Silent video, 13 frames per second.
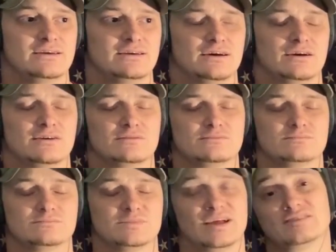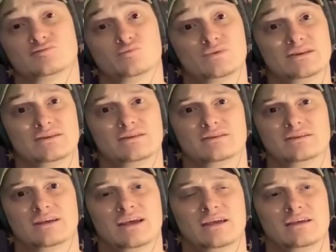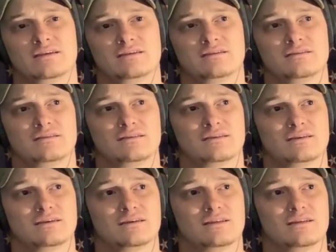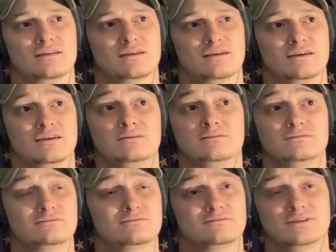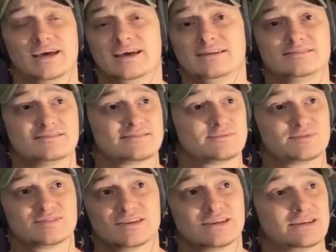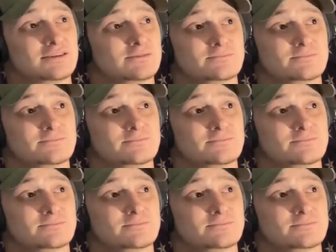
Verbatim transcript: um, last week, and it that just was like